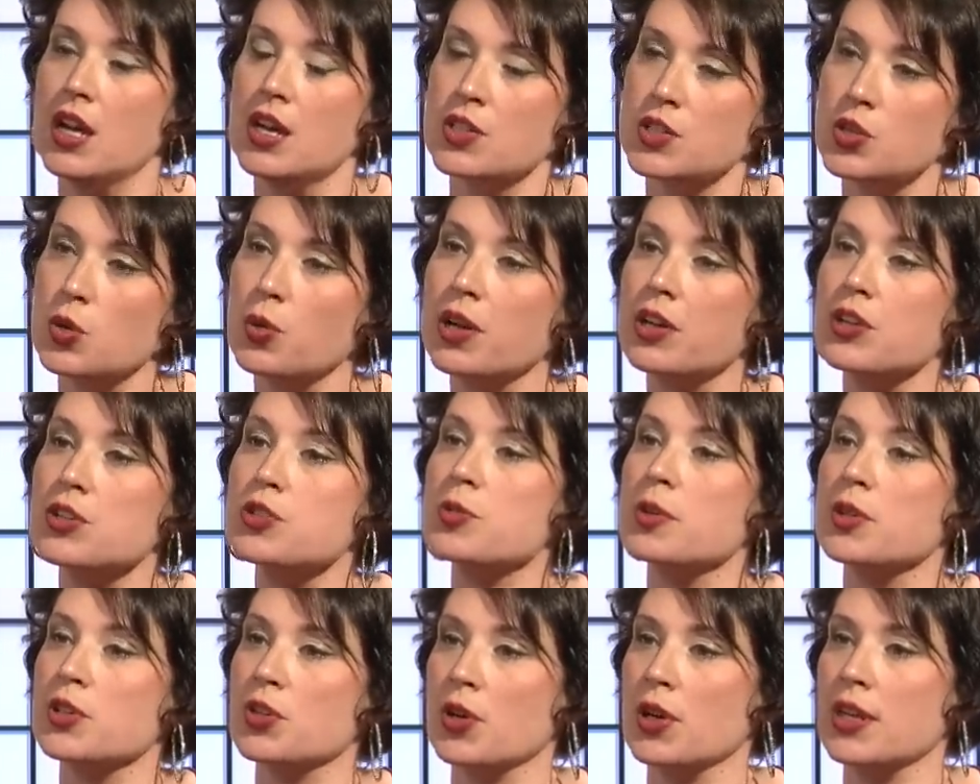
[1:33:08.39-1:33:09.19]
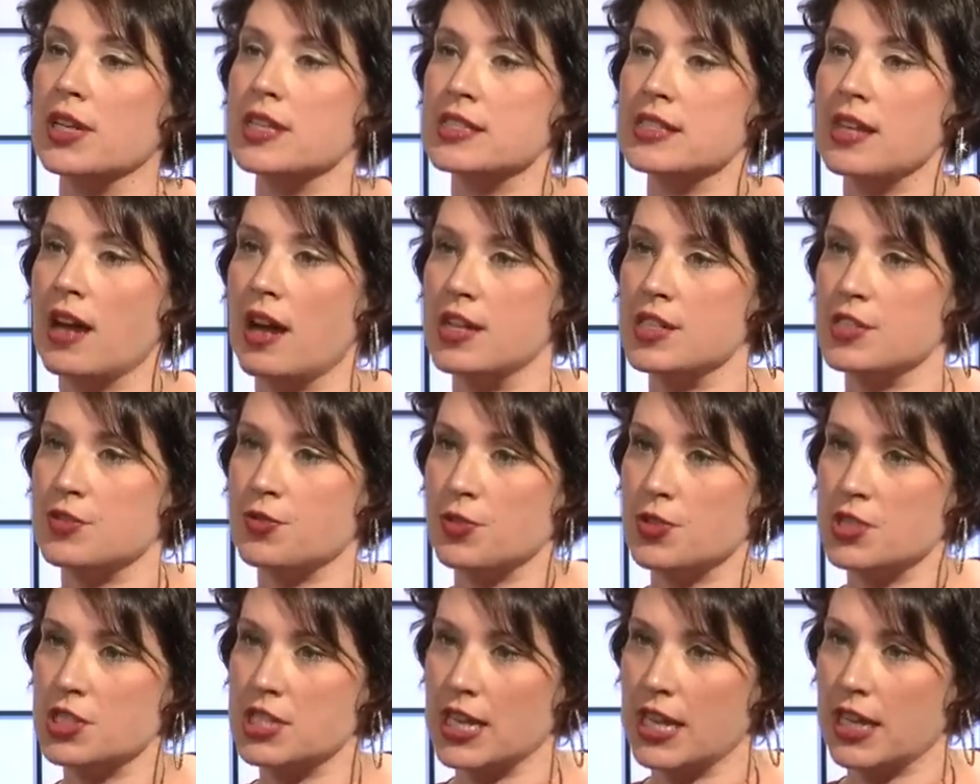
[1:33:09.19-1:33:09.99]
Yep. Twitter's been criticized
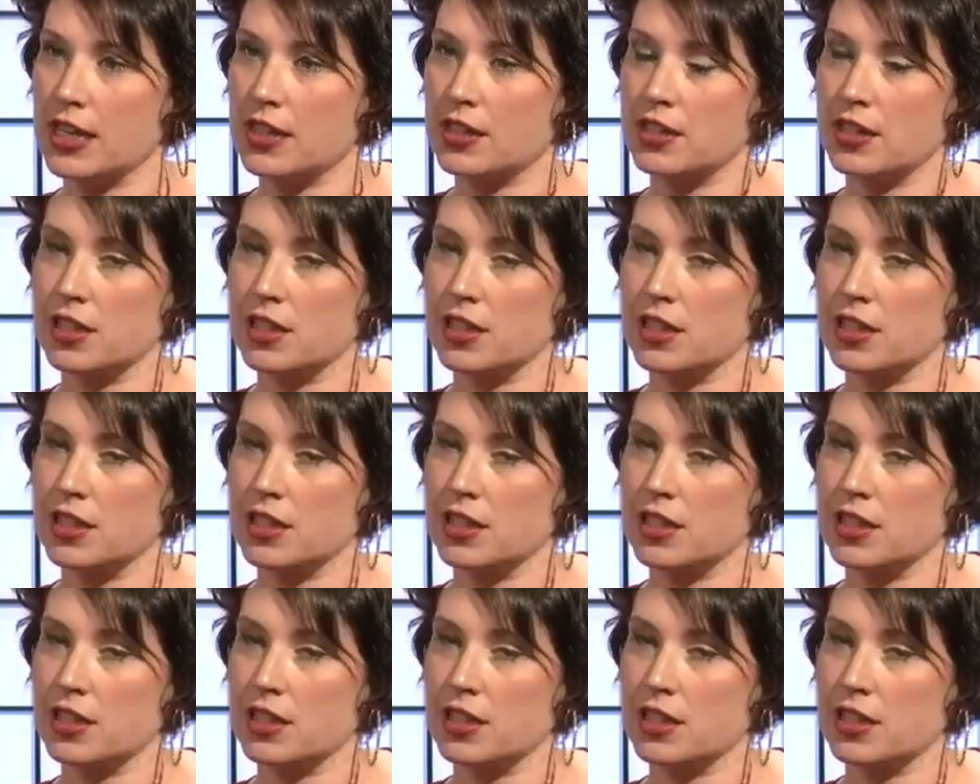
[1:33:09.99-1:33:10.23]
for Dick,